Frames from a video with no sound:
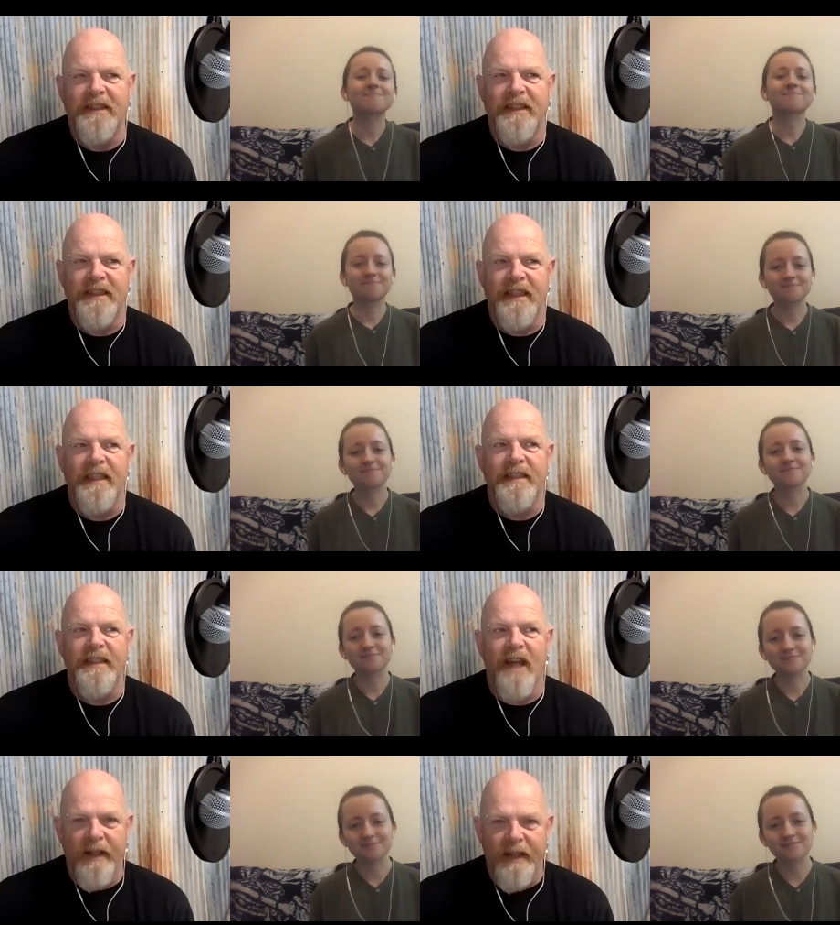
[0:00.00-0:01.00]
Speaker 1: a good business
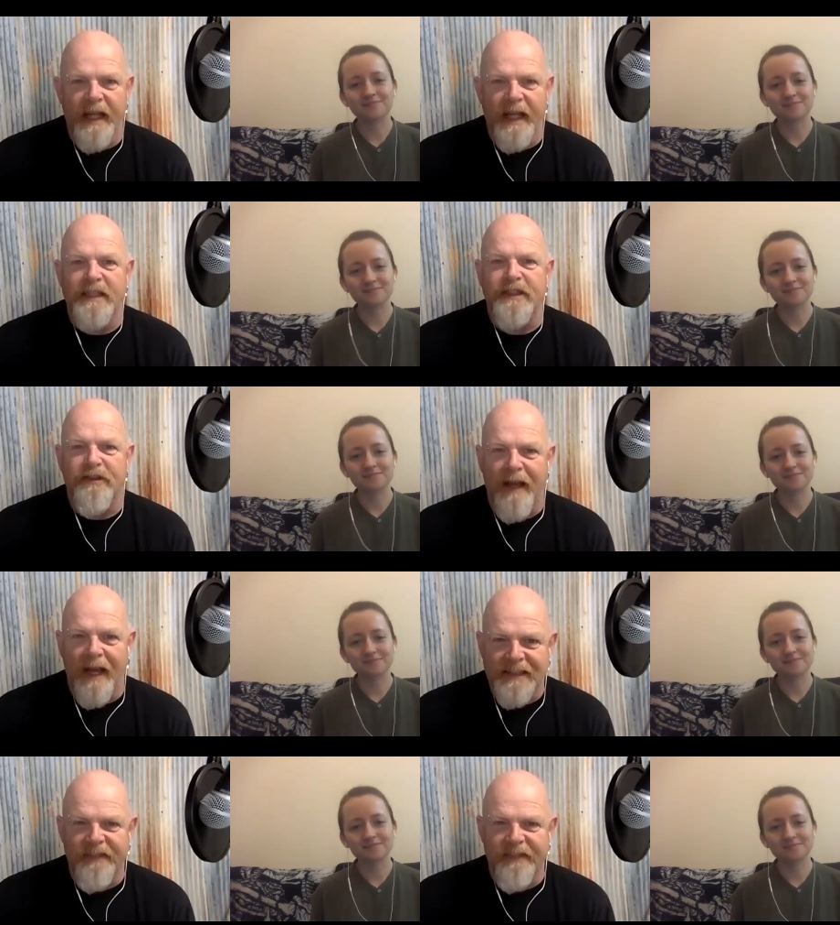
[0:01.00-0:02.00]
is ideas,
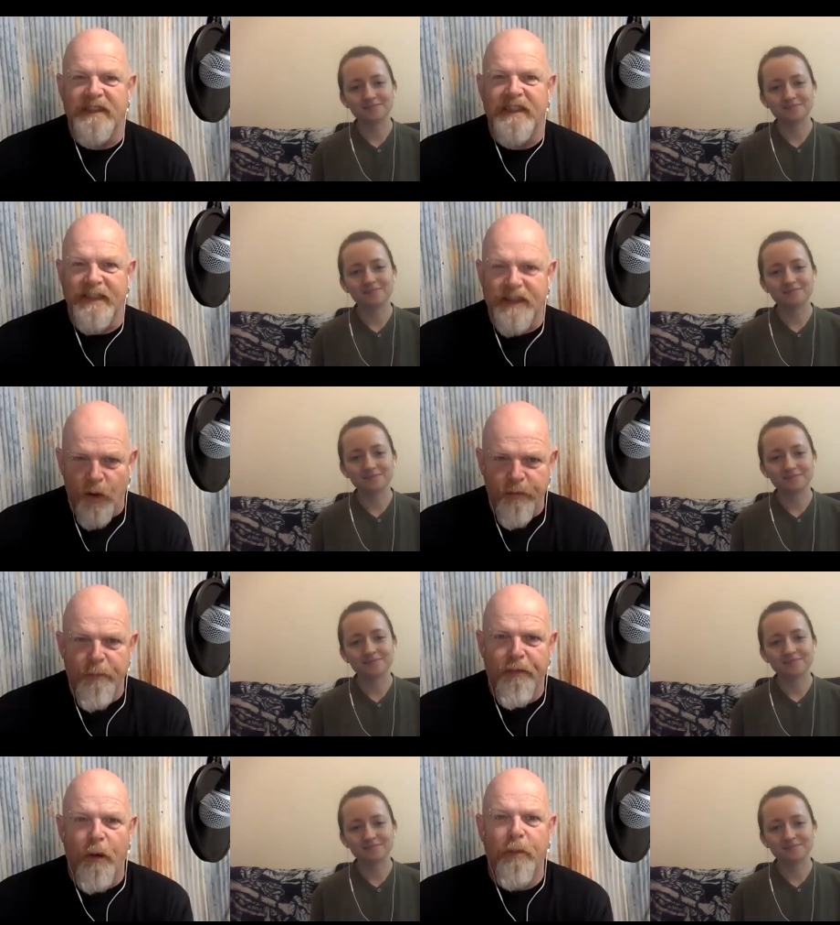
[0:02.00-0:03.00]
creativity, solving
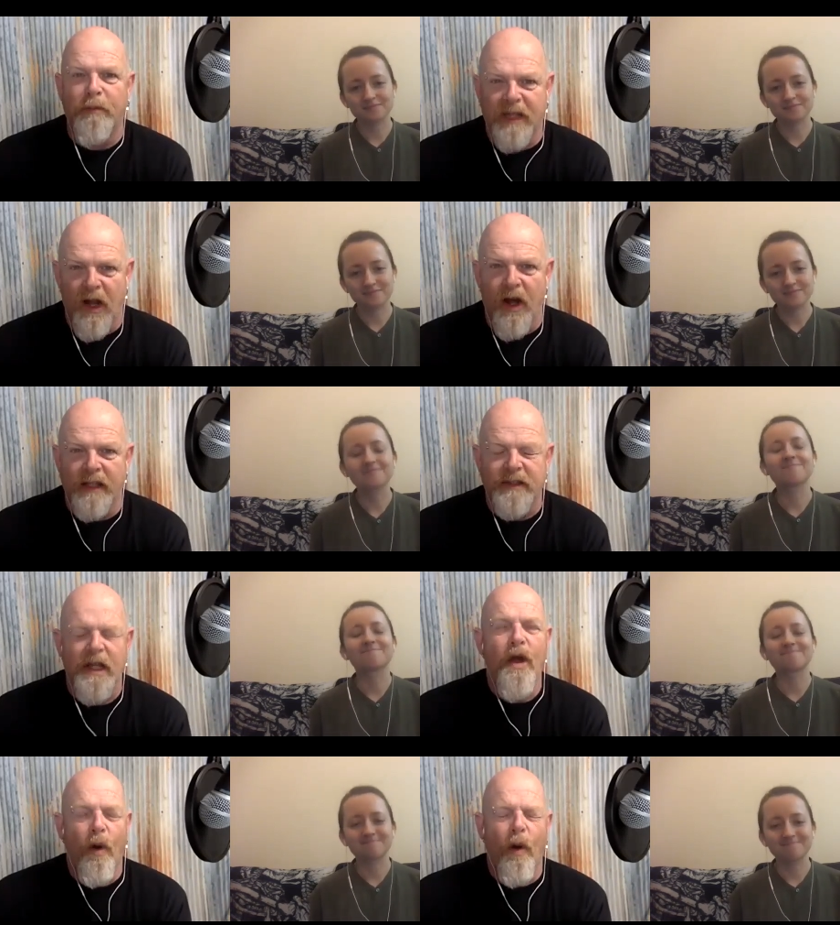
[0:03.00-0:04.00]
problems, clients, all
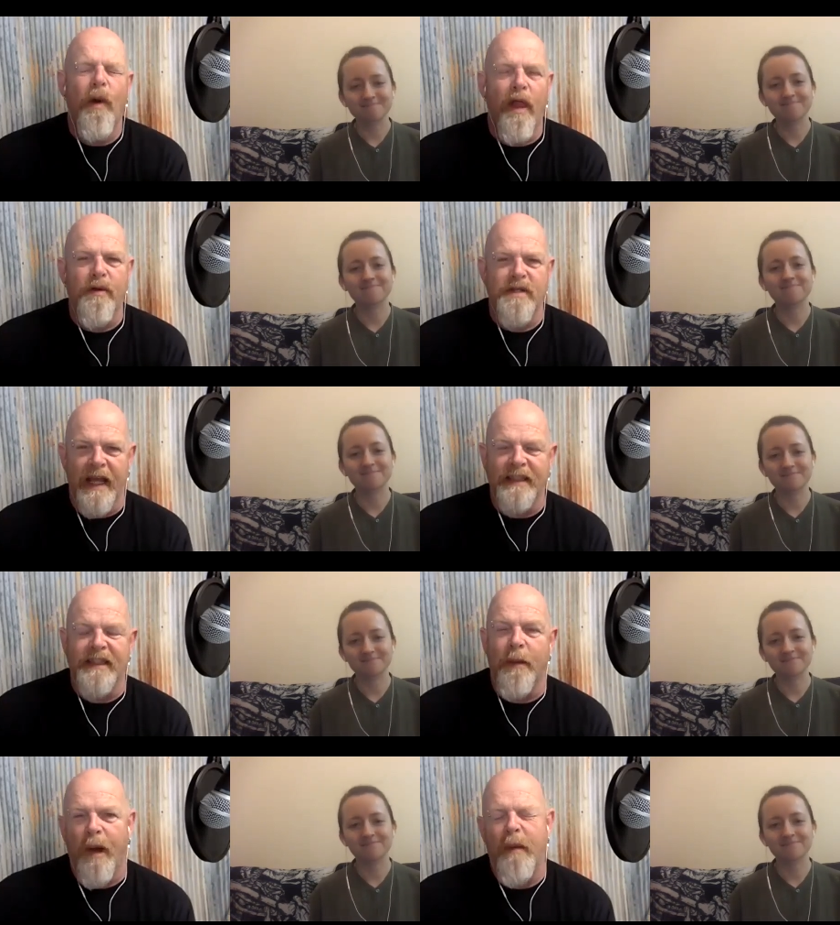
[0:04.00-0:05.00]
of those things. And the
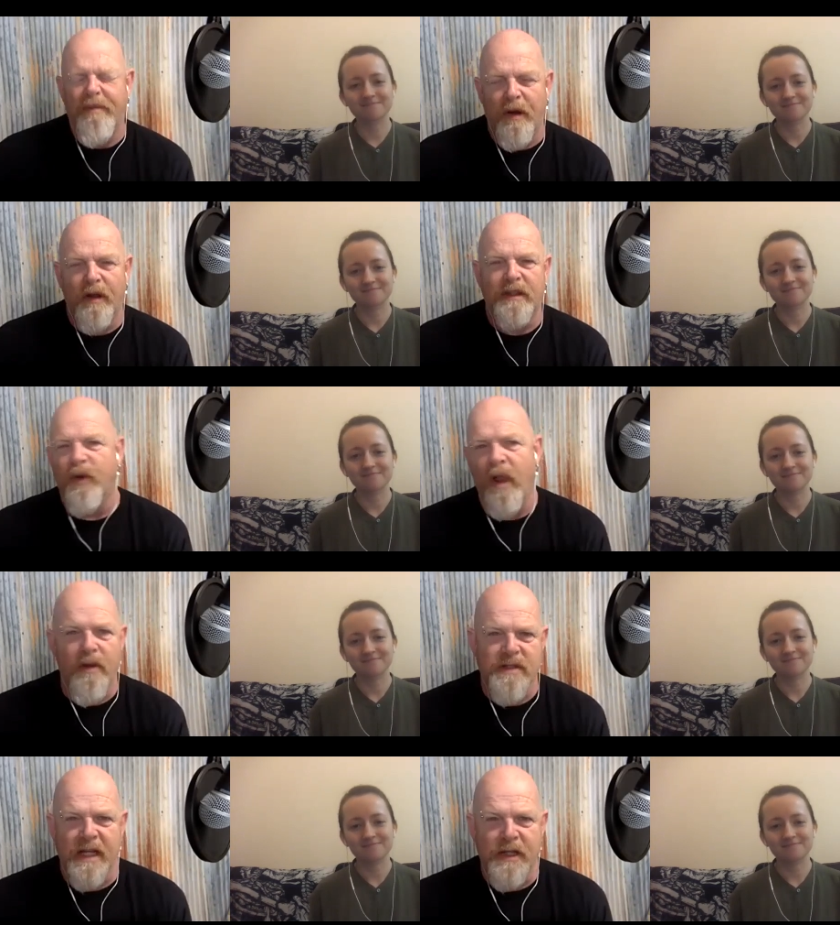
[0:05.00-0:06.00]
byproduct of all of those things
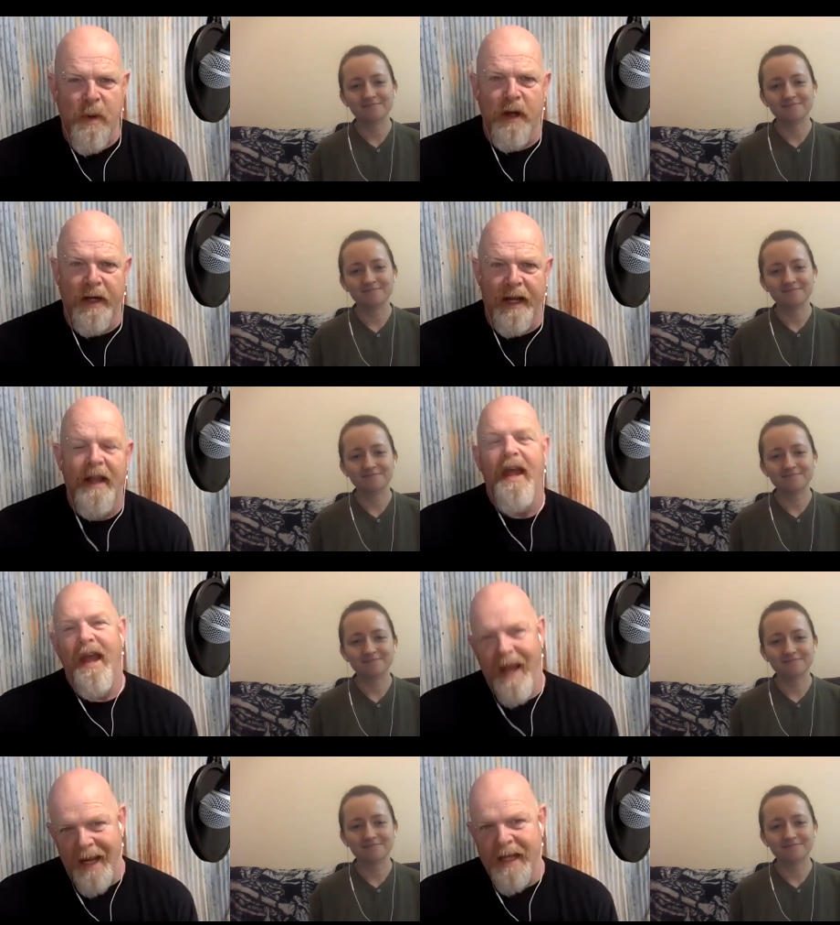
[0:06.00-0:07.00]
working
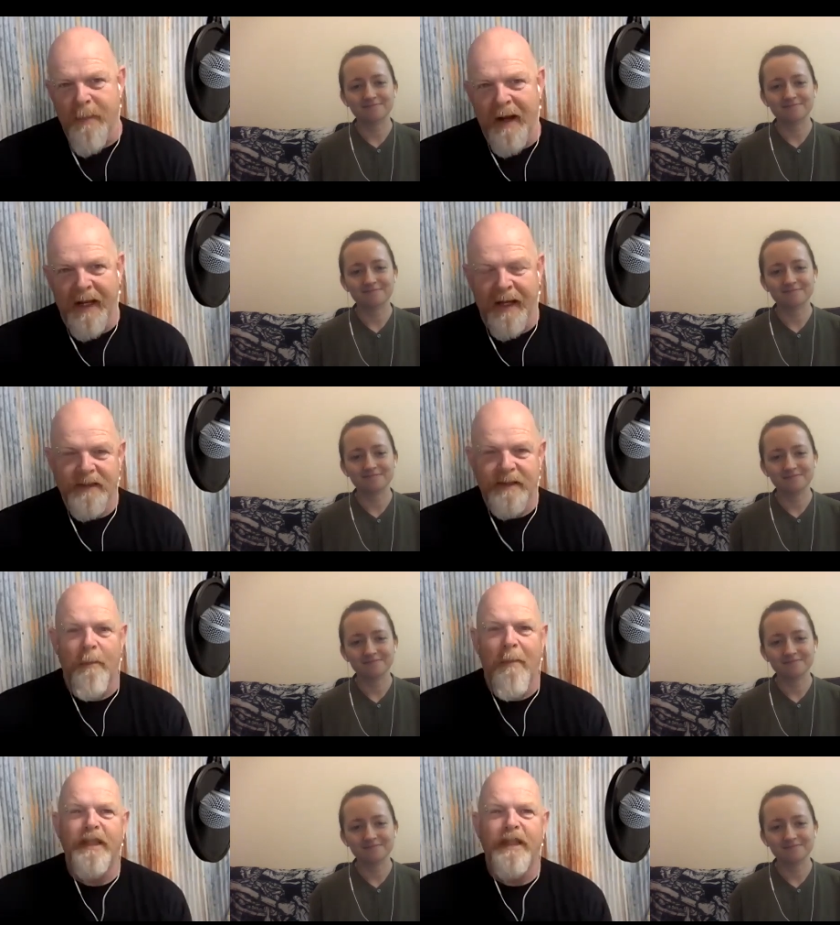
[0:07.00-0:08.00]
is money. So money
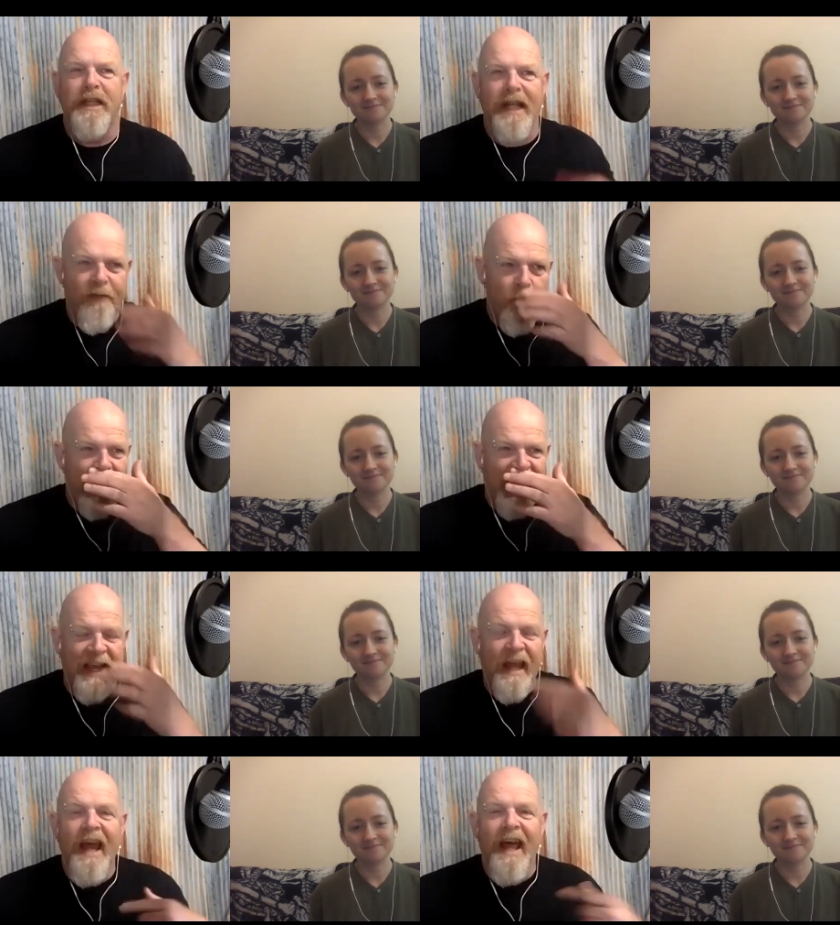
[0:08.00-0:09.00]
should never be
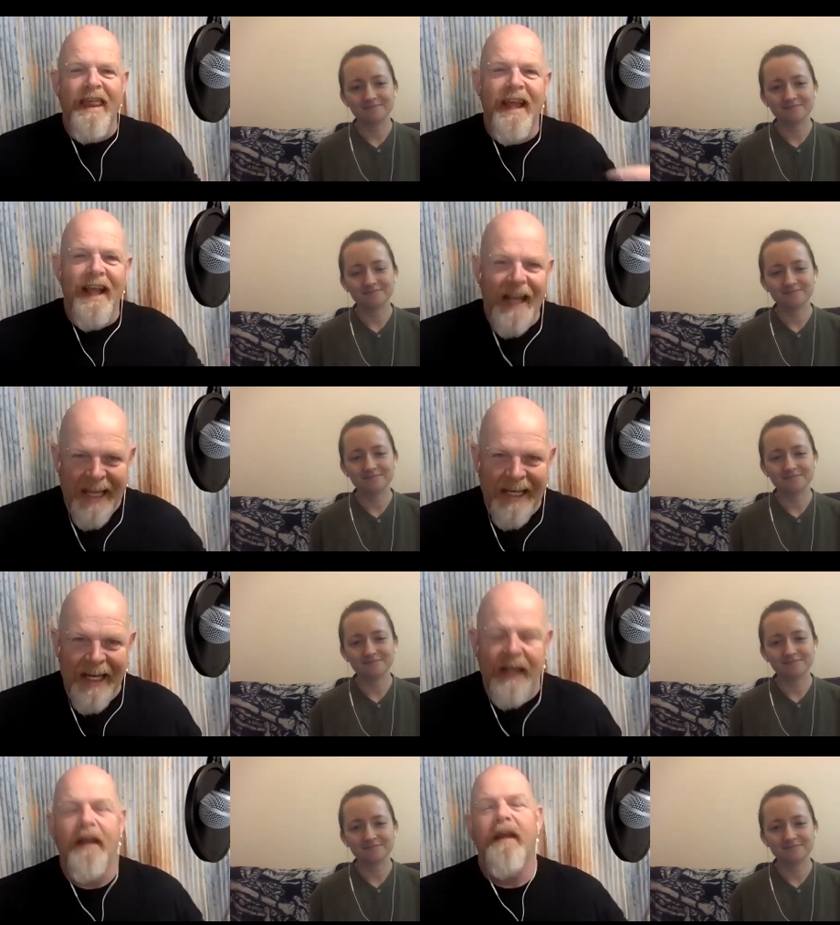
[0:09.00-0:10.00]
the leading
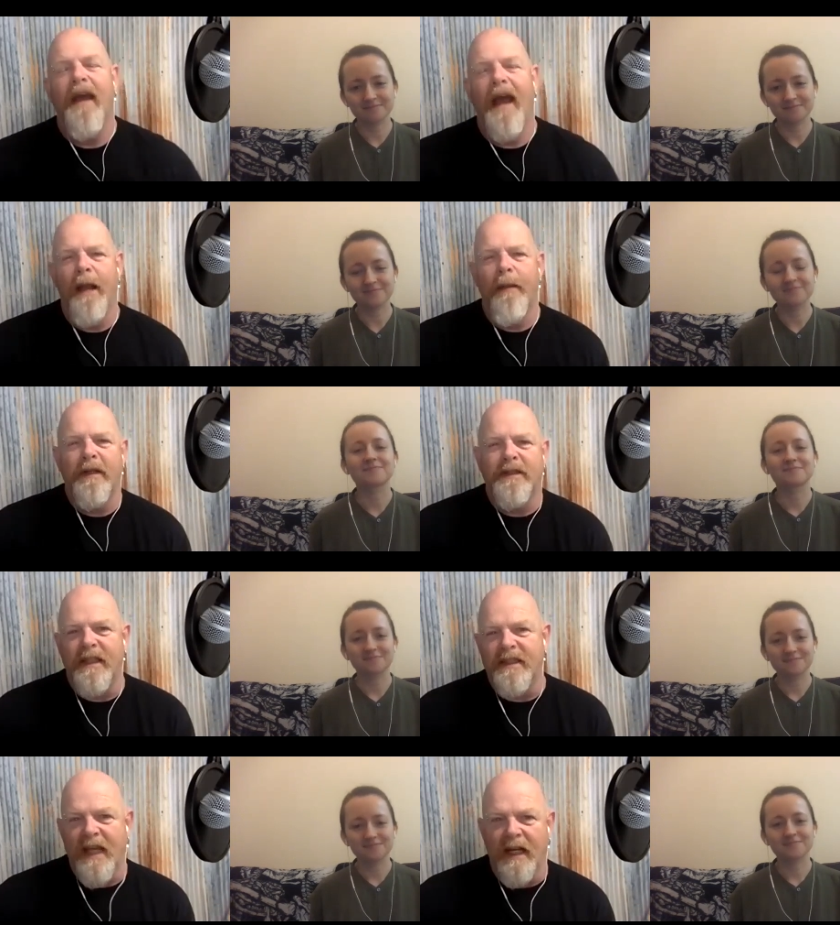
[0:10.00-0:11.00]
element to
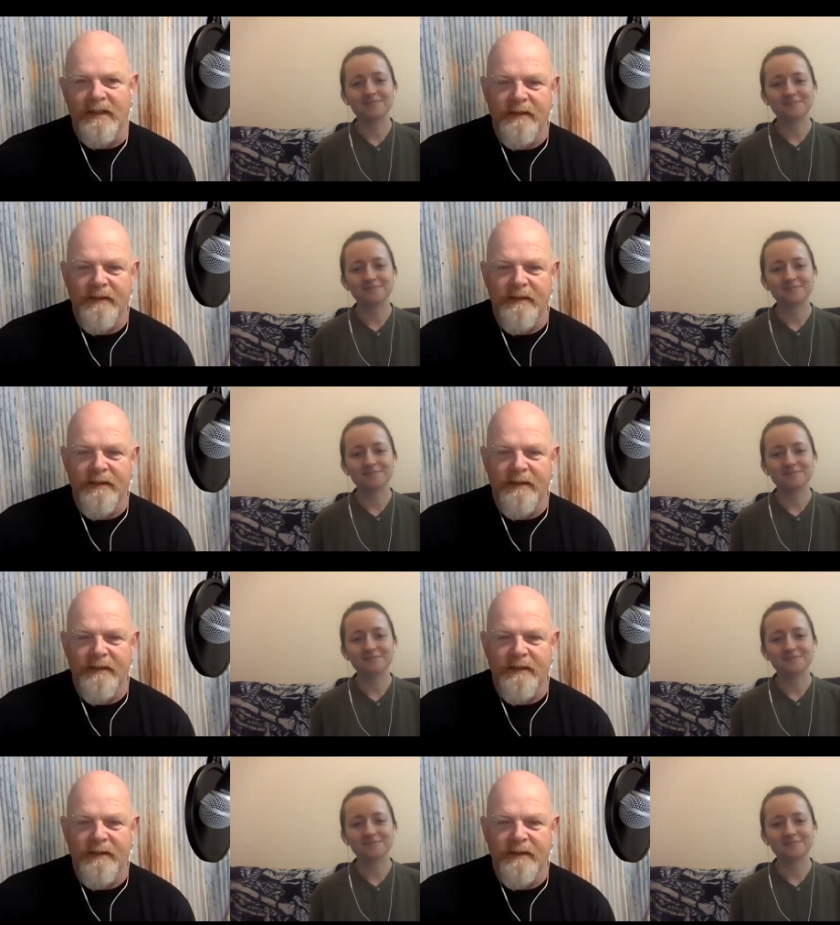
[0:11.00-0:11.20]
discuss.